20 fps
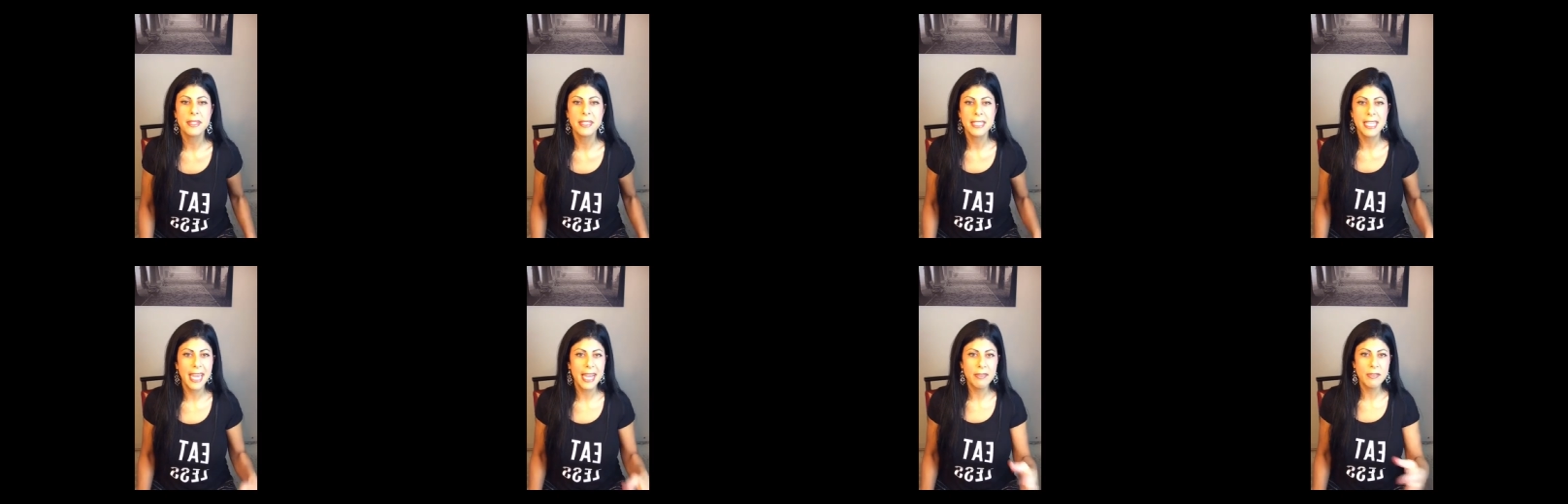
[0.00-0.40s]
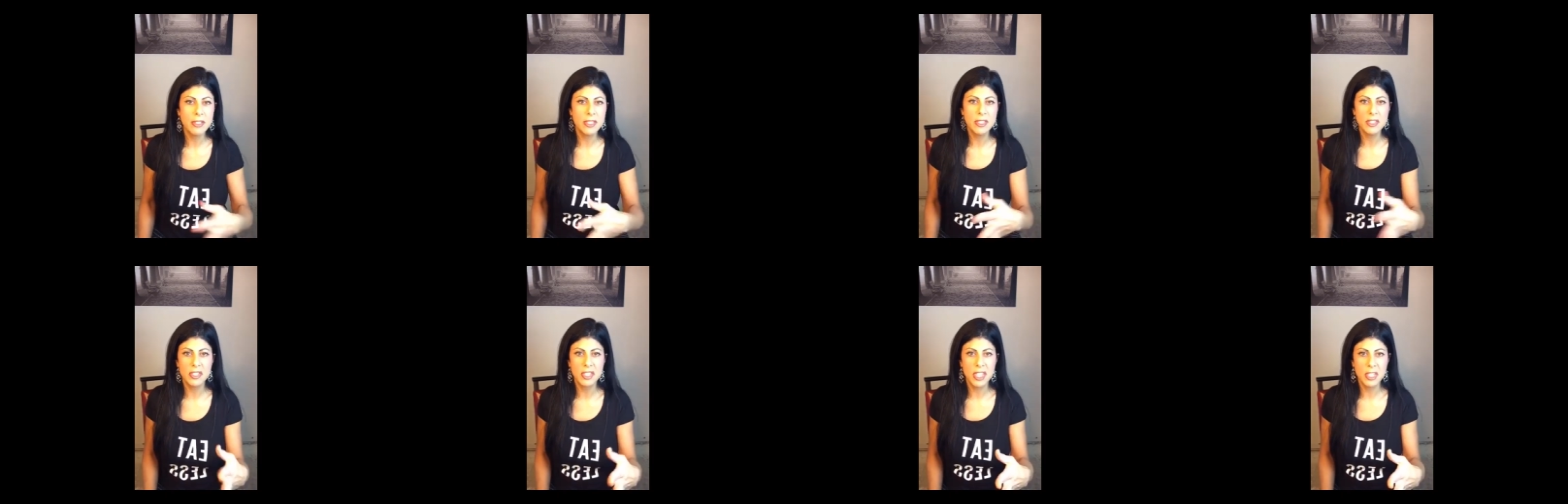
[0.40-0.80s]
you have to
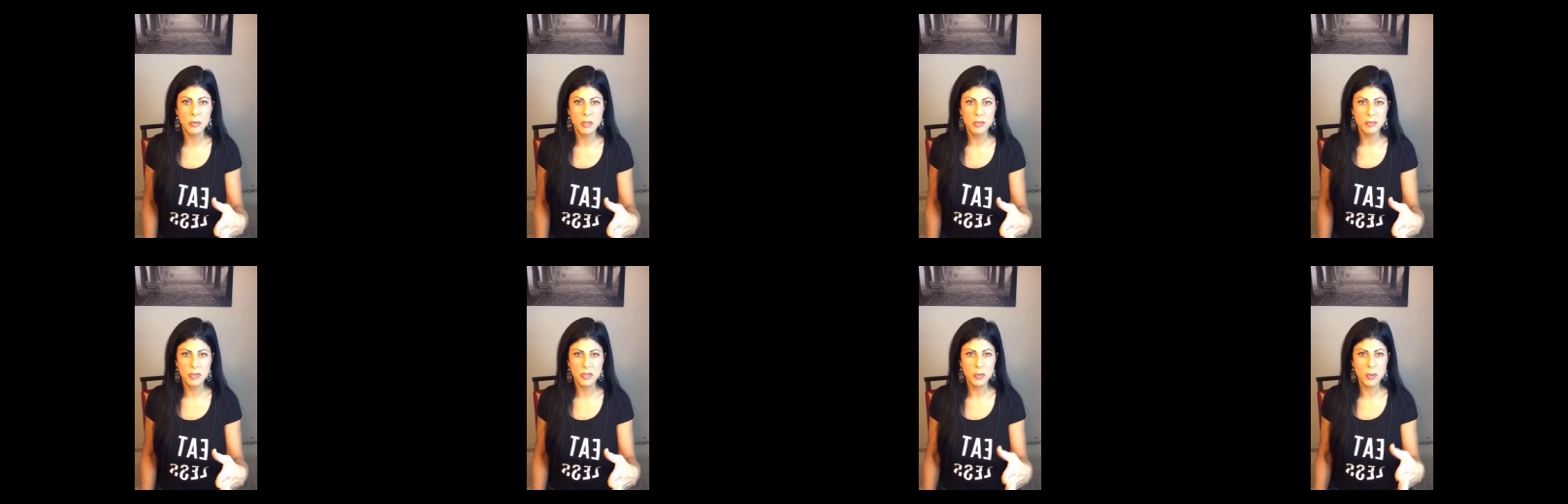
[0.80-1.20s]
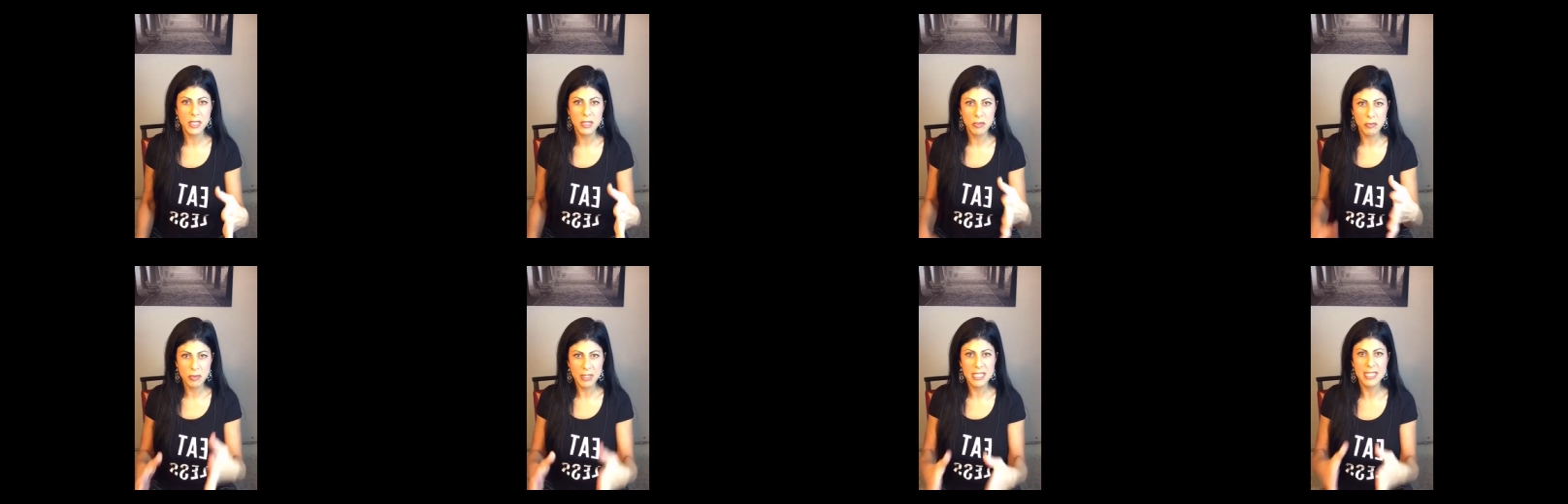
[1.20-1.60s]
distinguish between
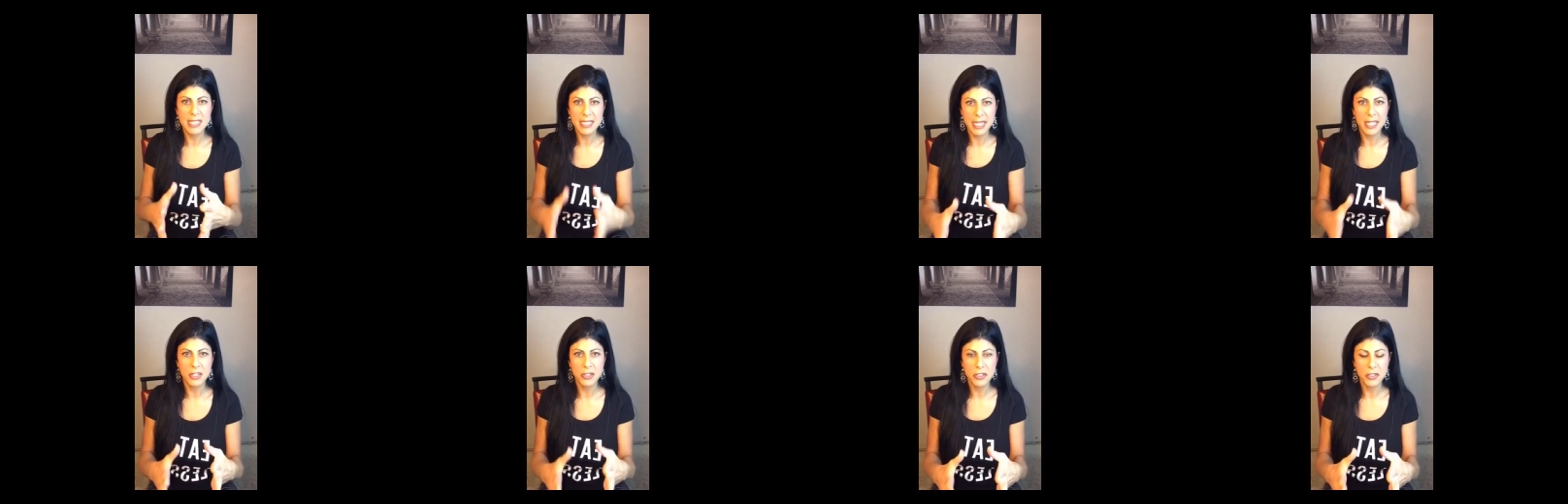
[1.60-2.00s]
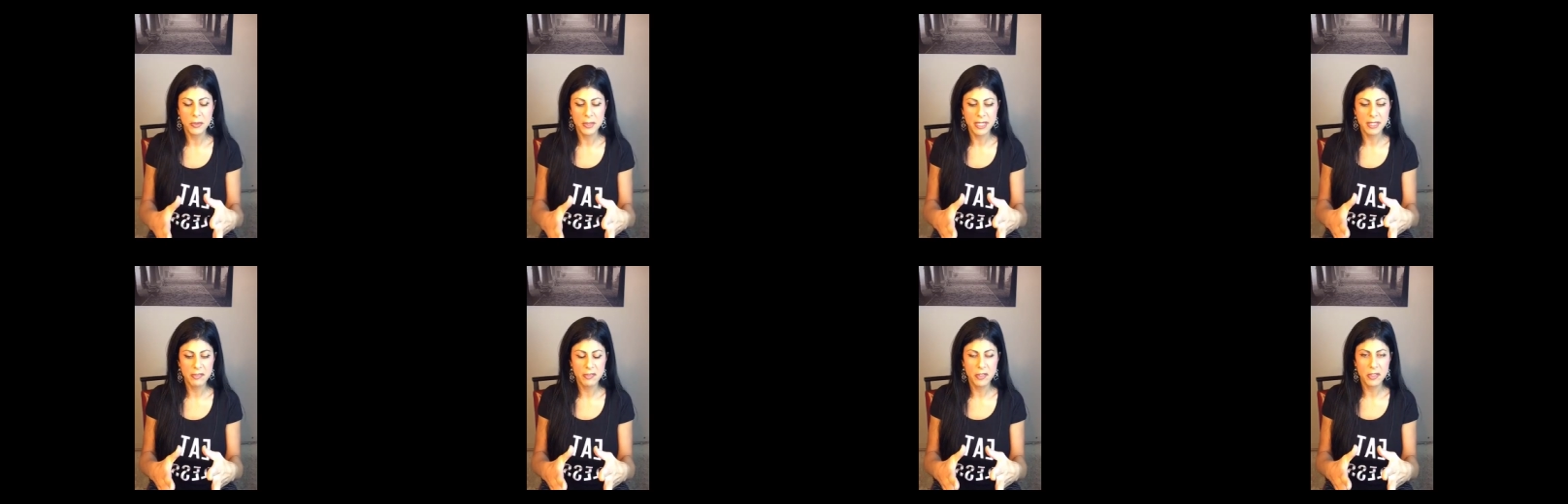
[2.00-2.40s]
the reason that you're
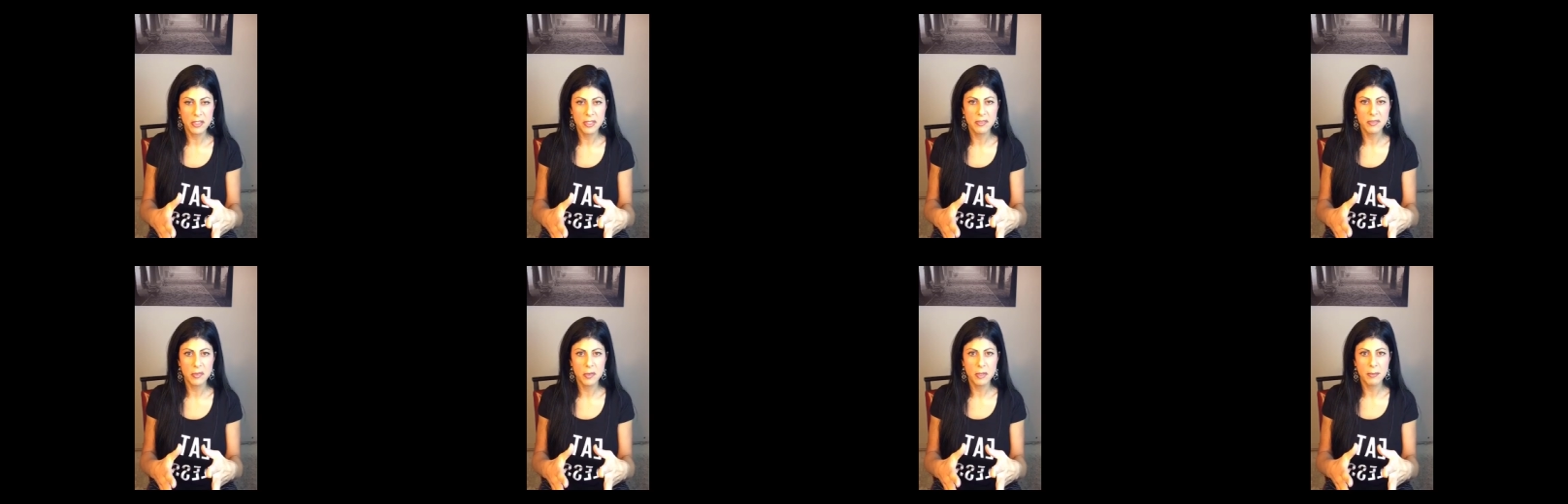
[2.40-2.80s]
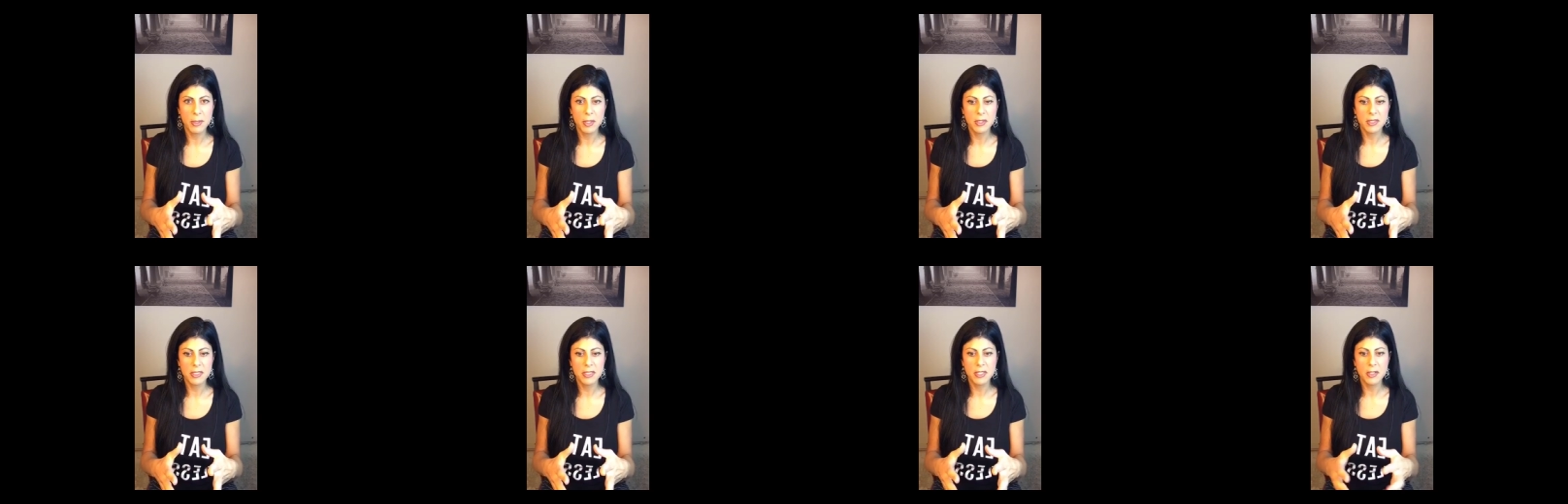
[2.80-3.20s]
doing it first and
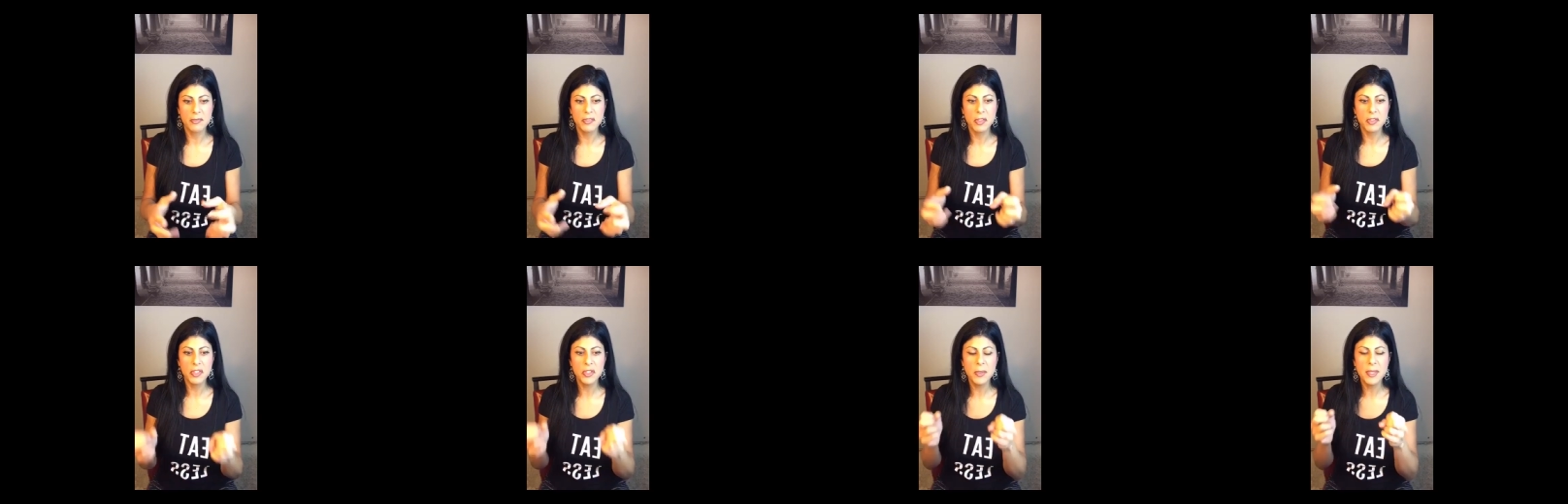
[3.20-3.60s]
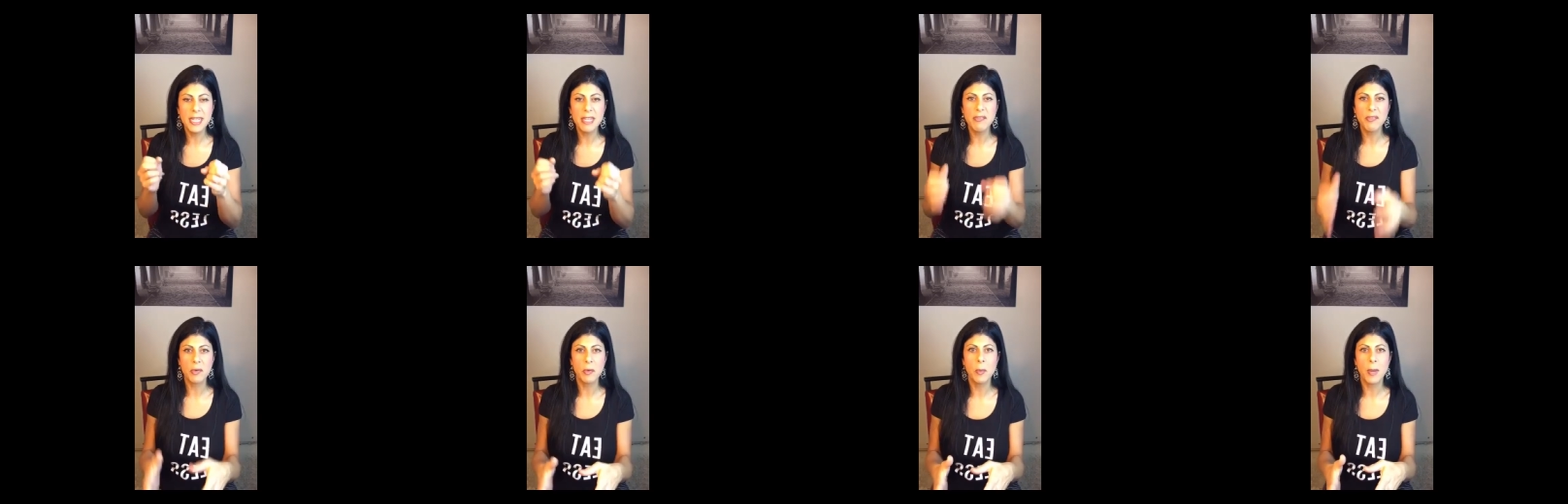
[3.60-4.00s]
foremost. So if you're doing
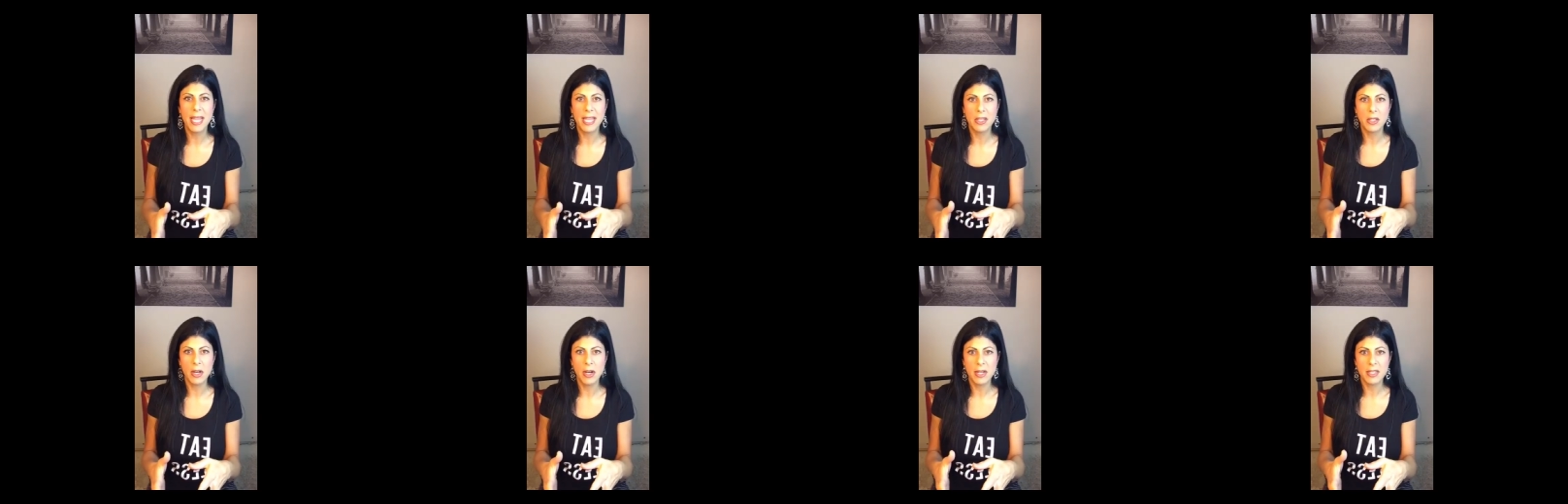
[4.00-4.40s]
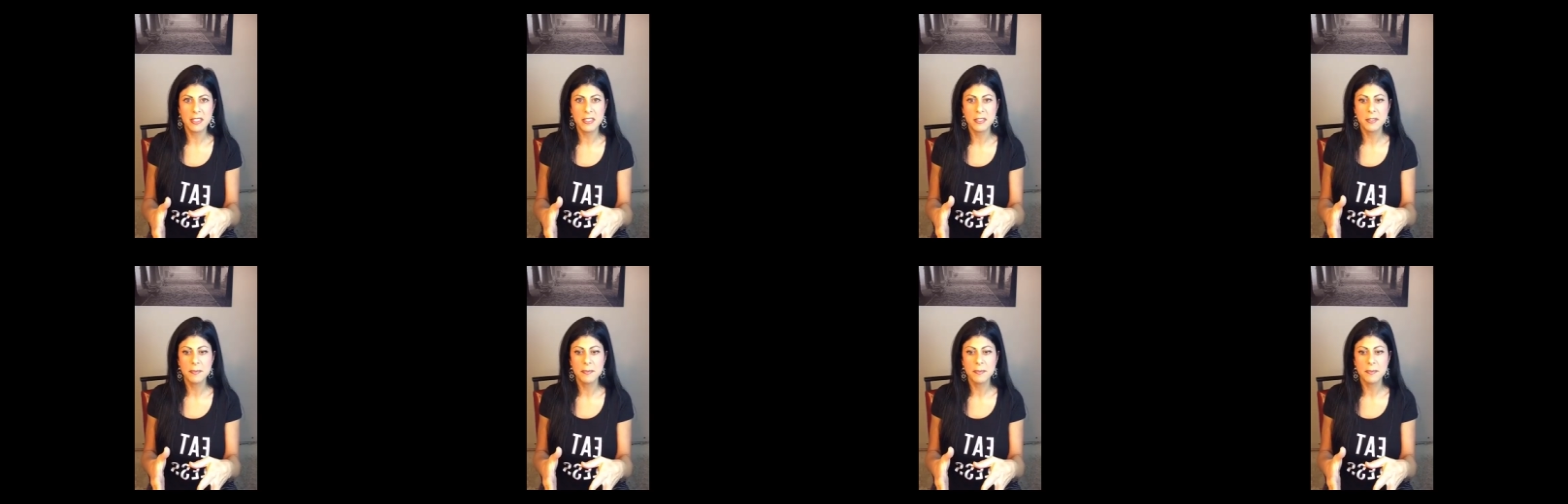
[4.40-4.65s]
it for weight loss,